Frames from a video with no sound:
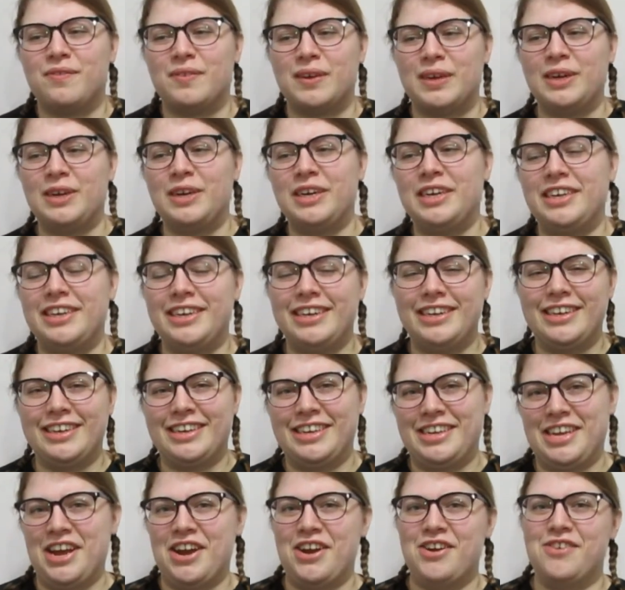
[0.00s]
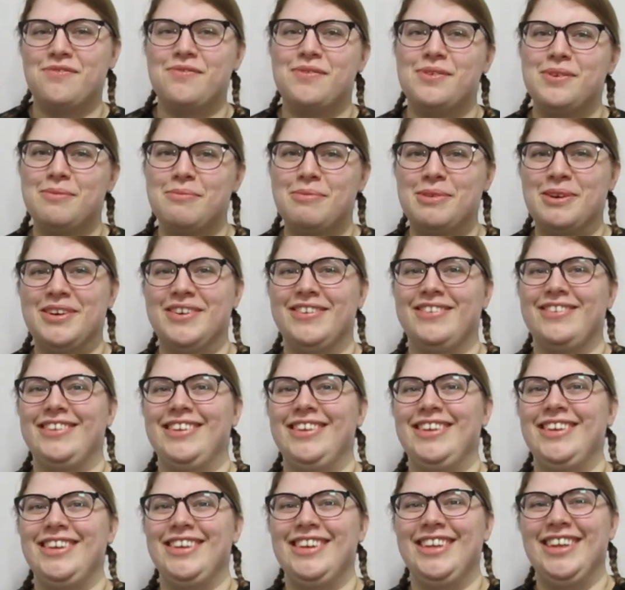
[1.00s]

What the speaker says: very careful person,